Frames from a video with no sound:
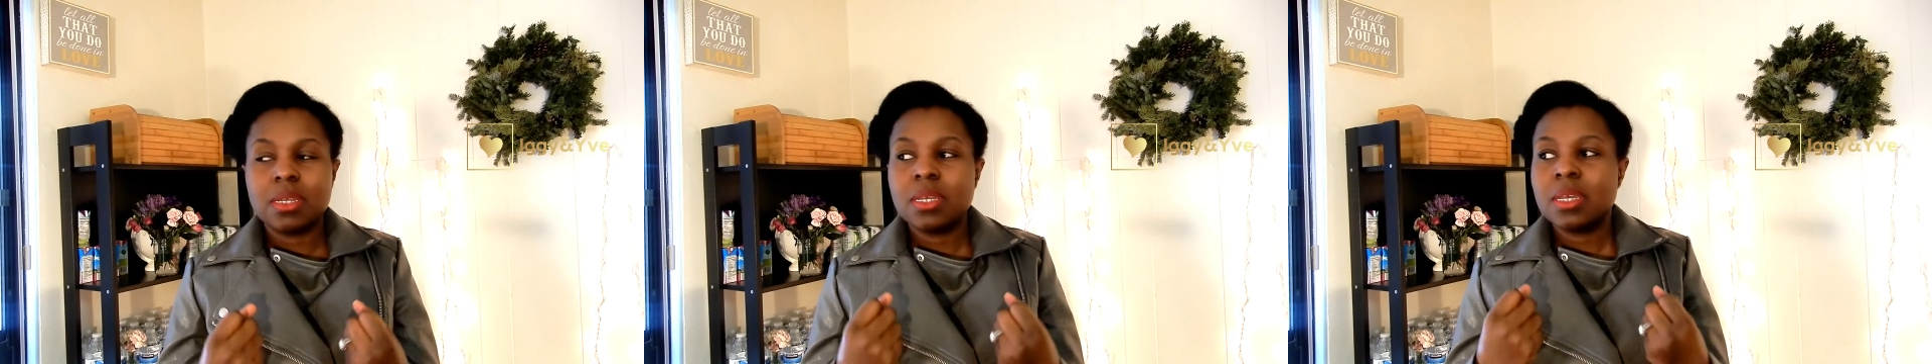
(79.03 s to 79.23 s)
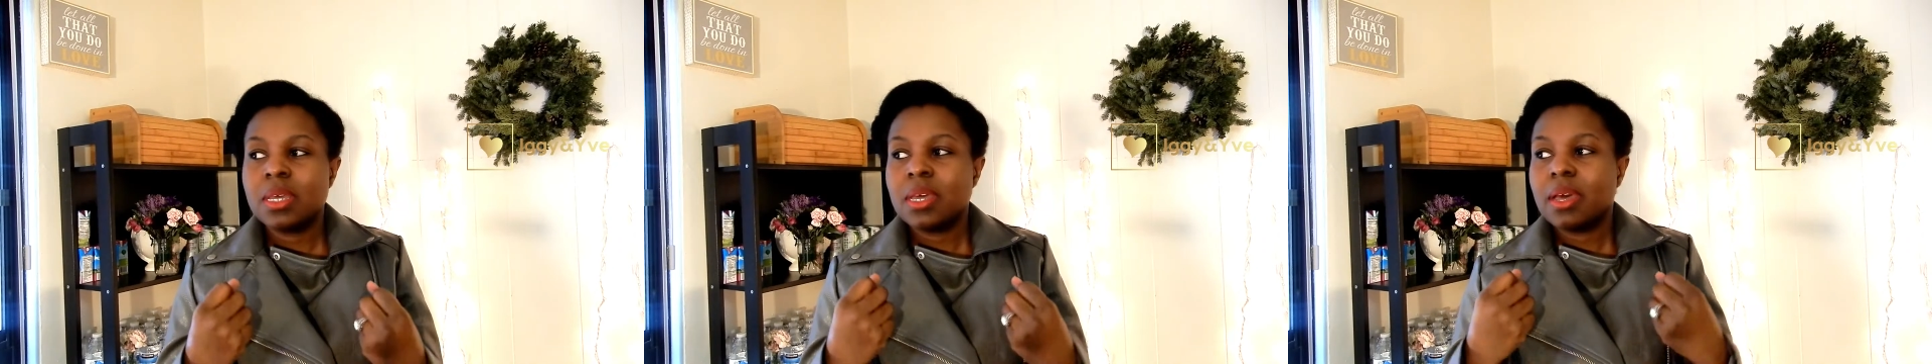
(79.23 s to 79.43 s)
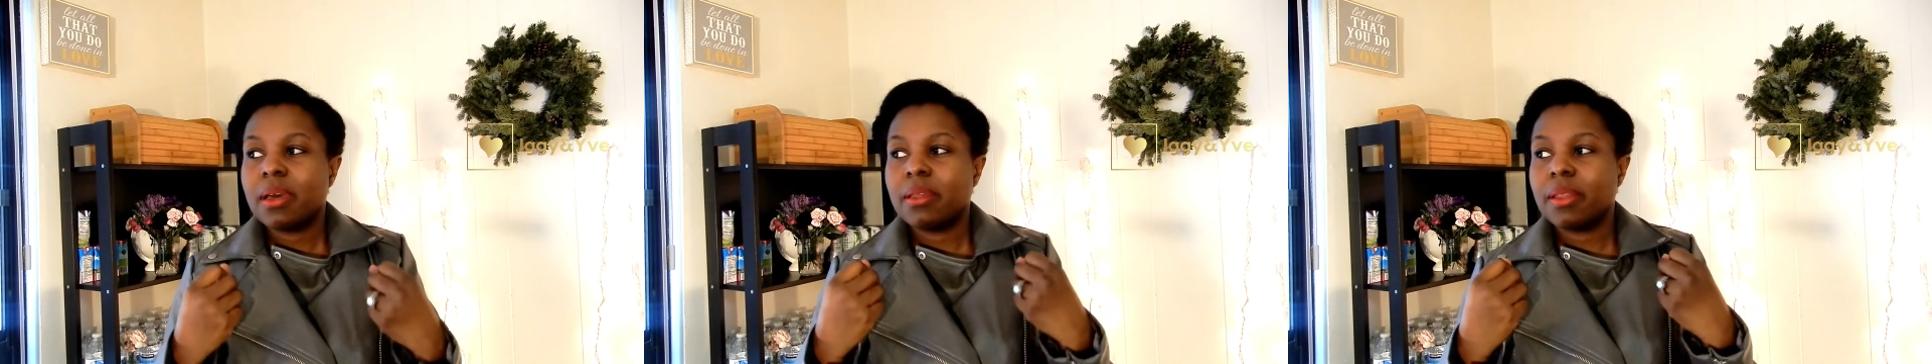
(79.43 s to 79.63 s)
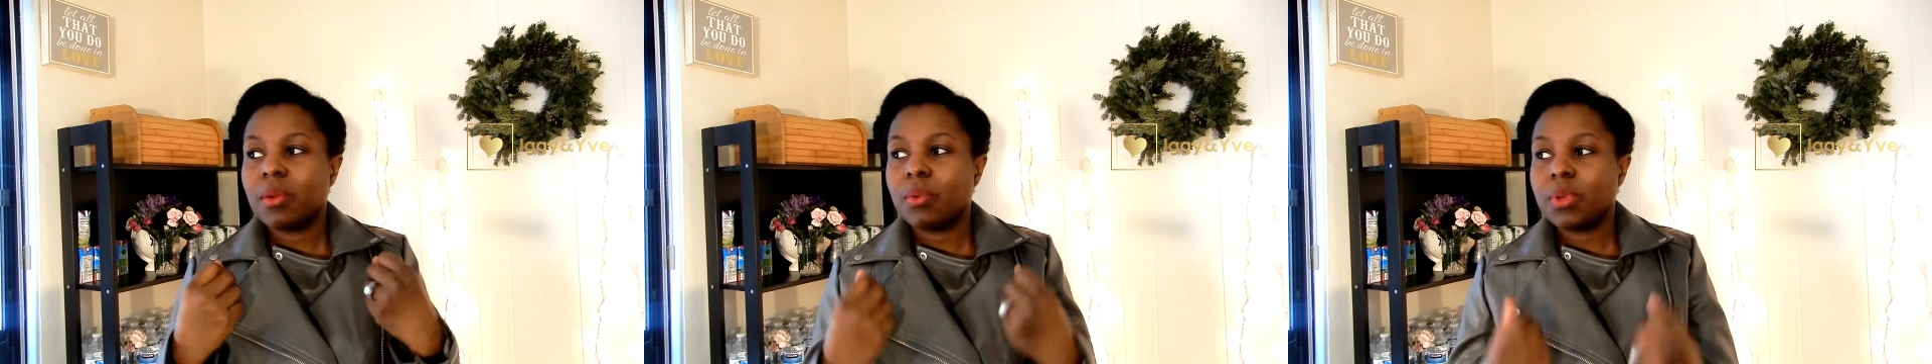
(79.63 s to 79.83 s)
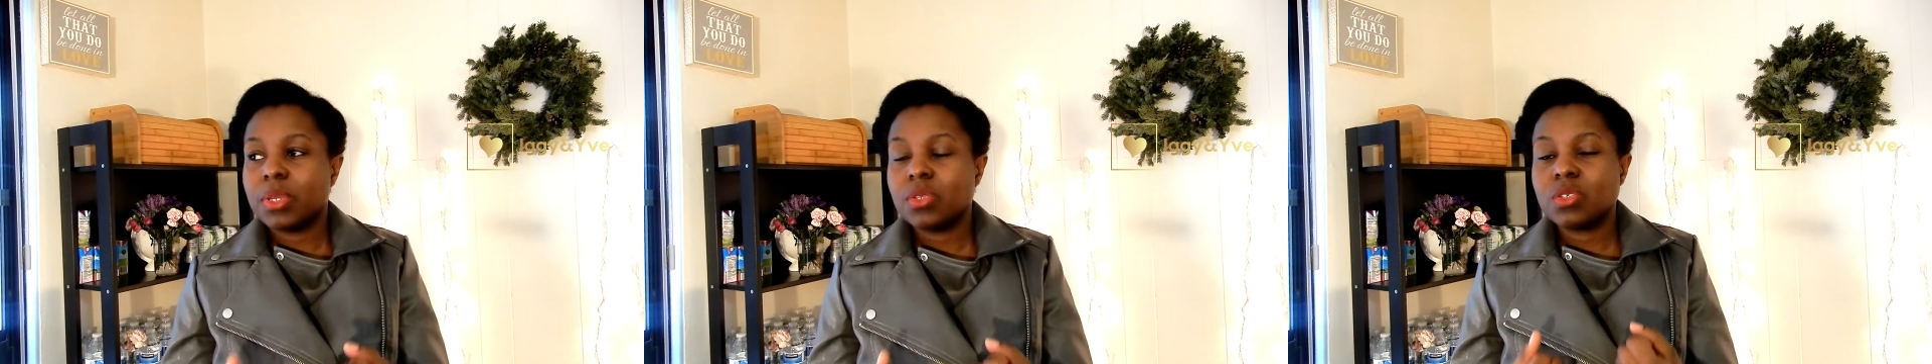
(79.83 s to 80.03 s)
and I
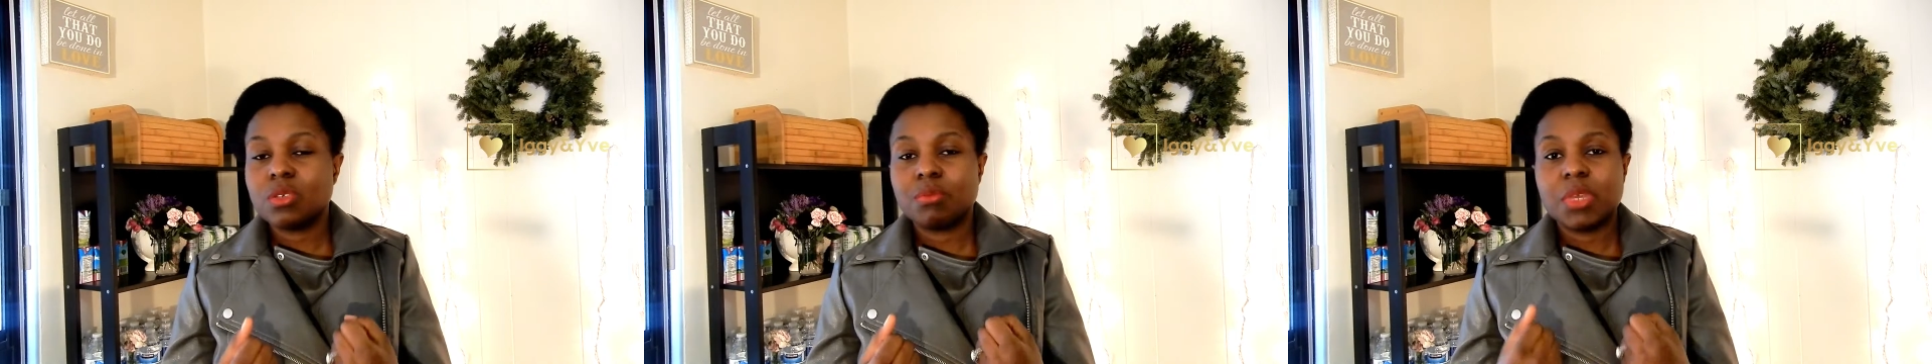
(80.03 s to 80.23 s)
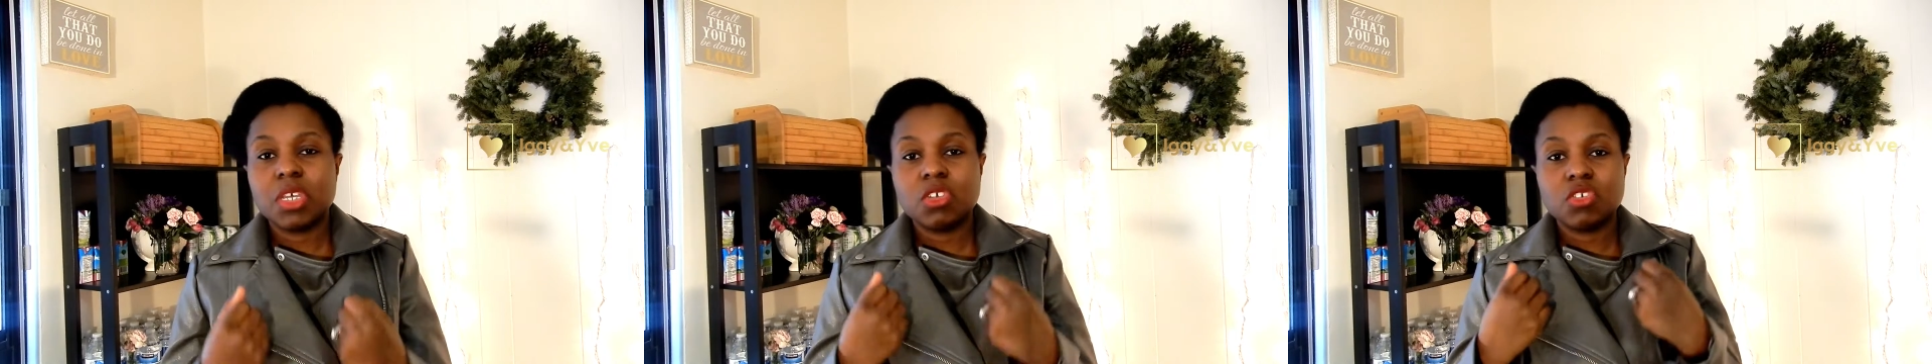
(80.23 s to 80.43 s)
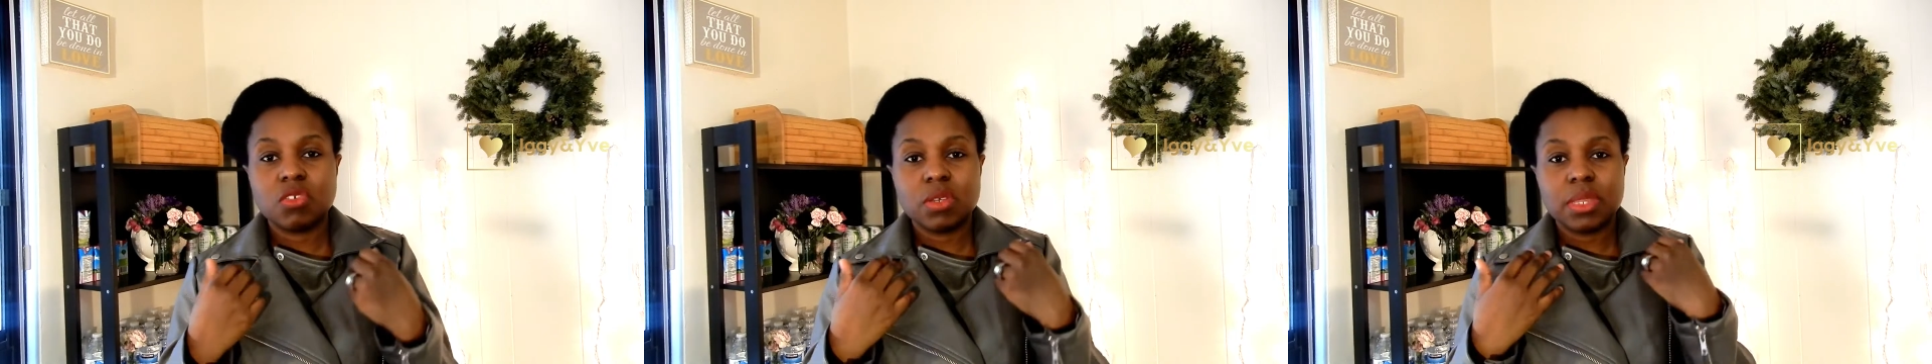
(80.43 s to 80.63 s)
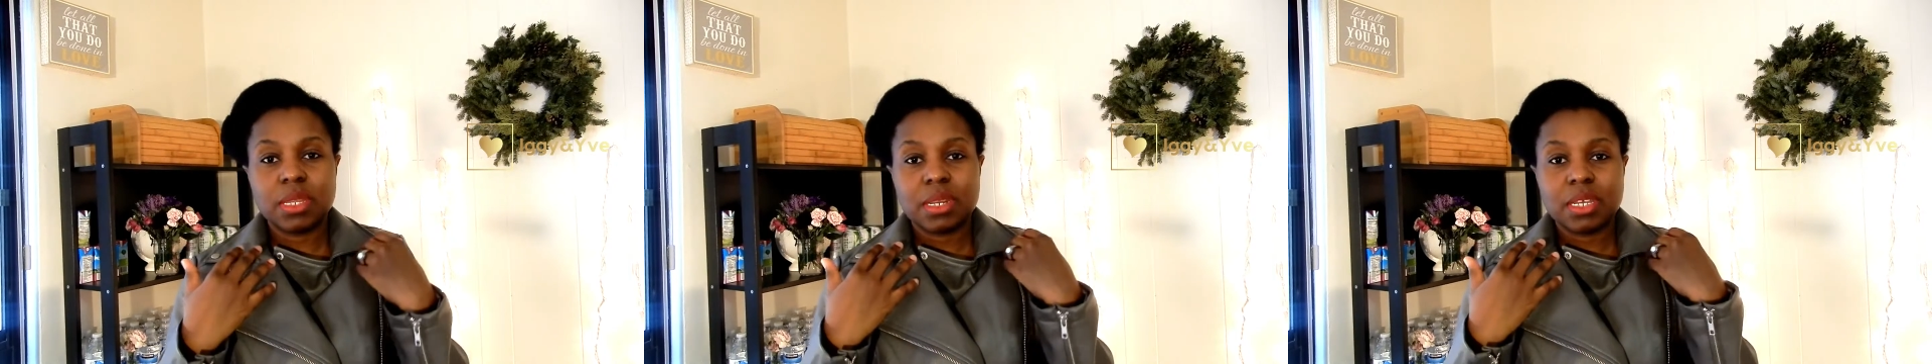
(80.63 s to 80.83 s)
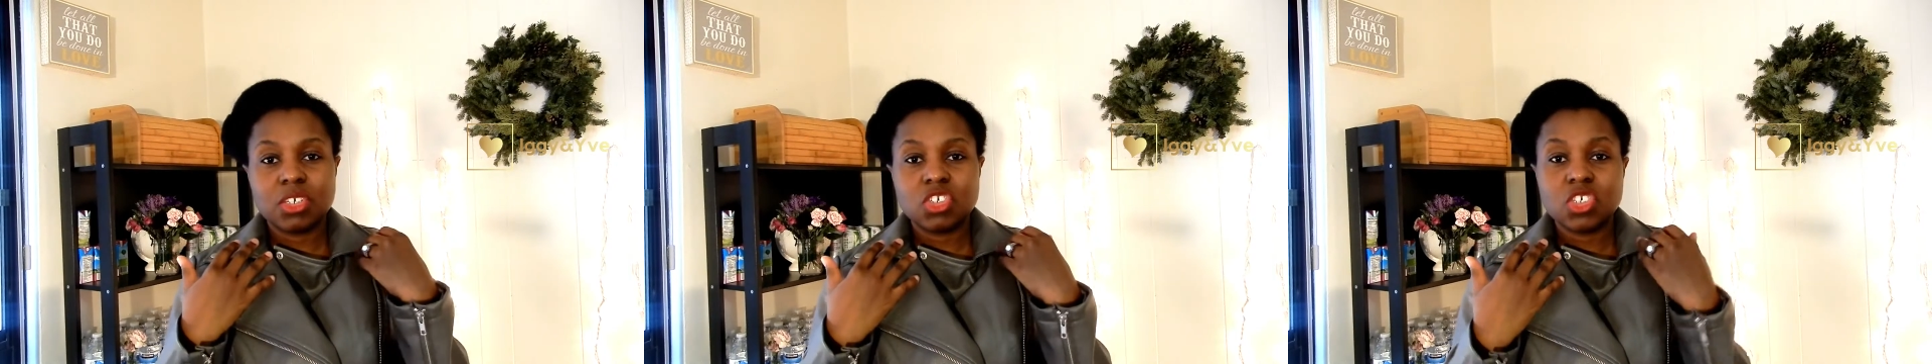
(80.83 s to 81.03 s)
wanted to make sure
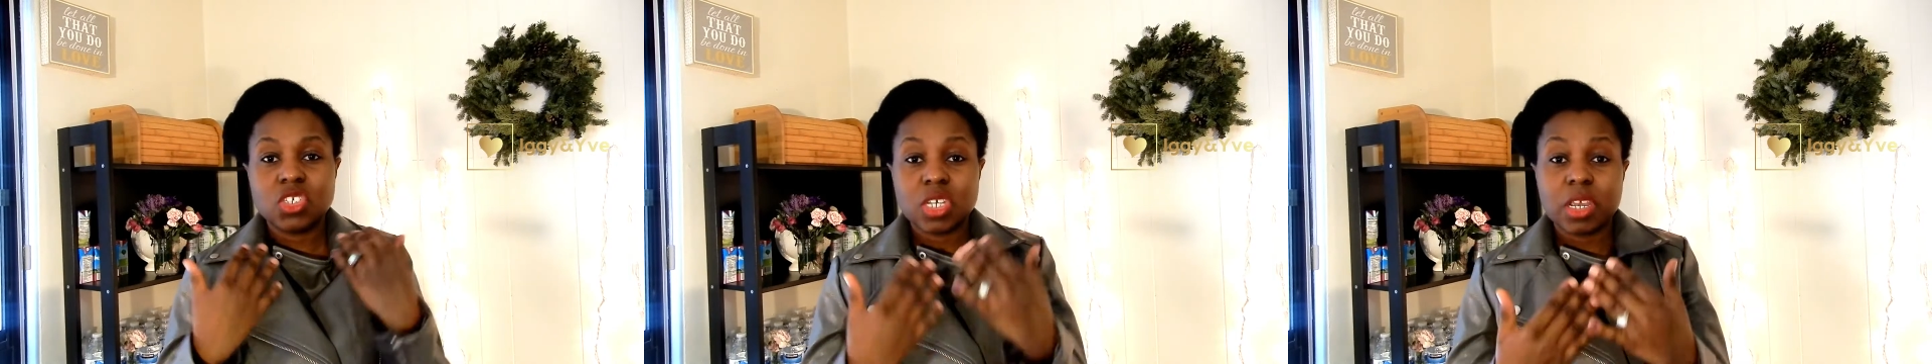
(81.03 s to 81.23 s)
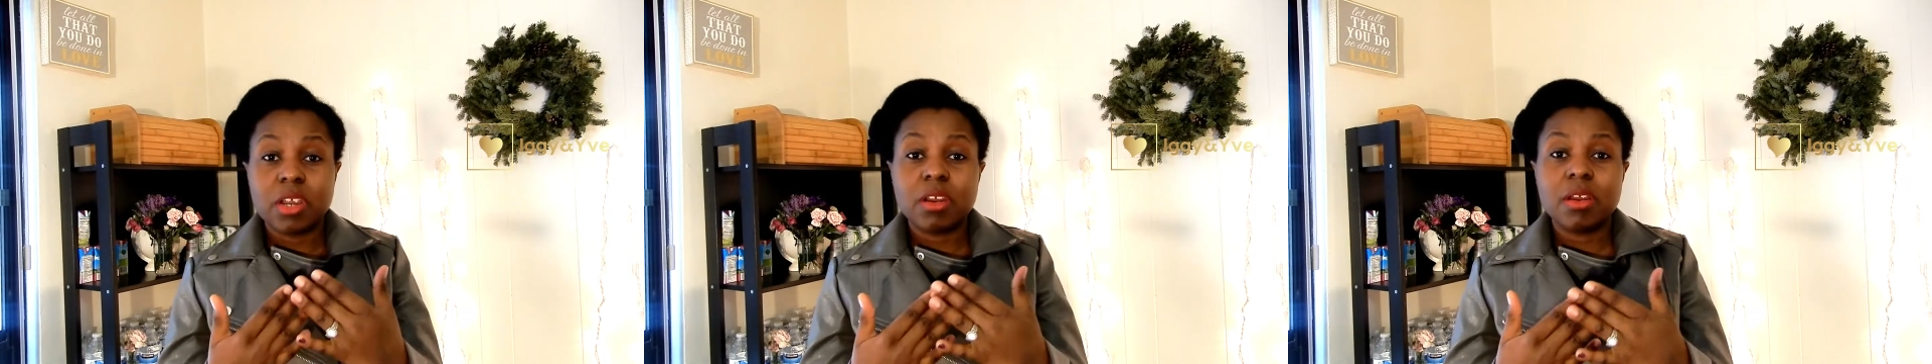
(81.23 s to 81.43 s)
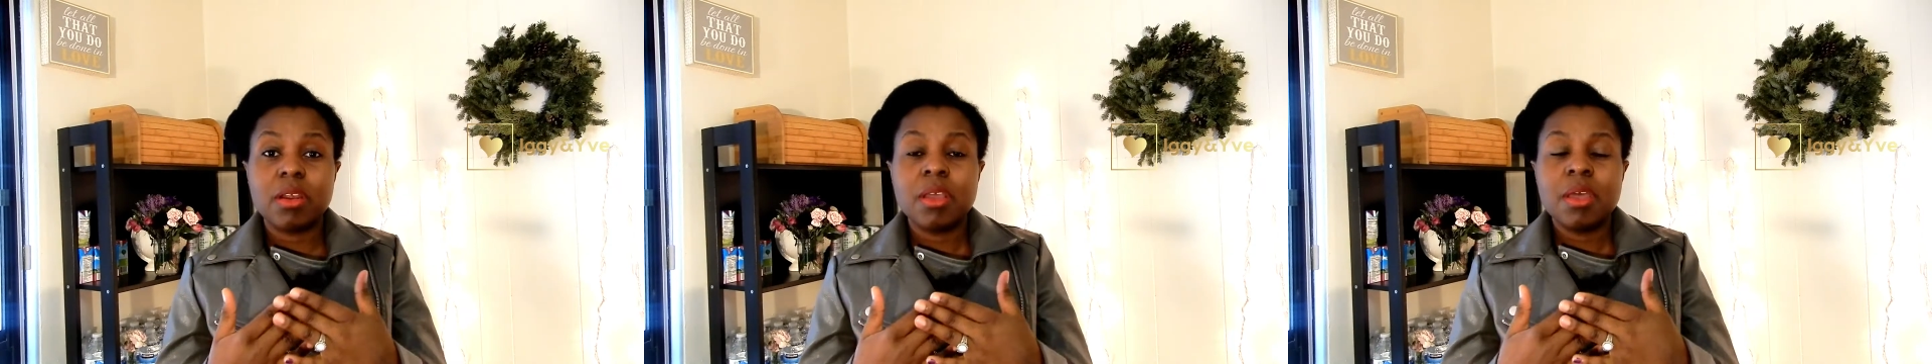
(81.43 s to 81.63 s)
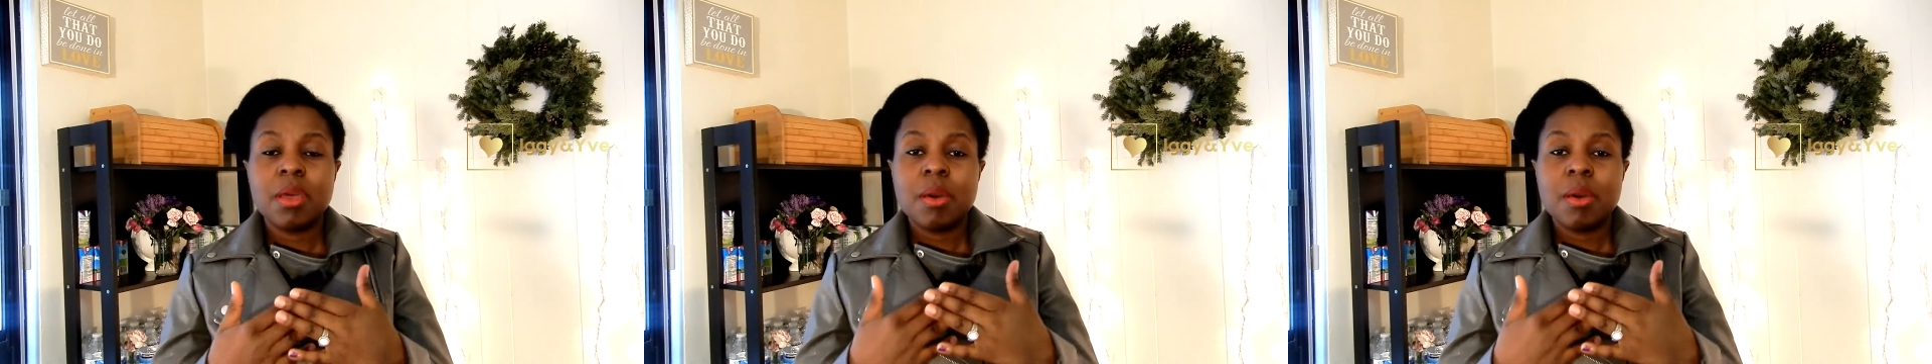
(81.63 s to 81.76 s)
that I share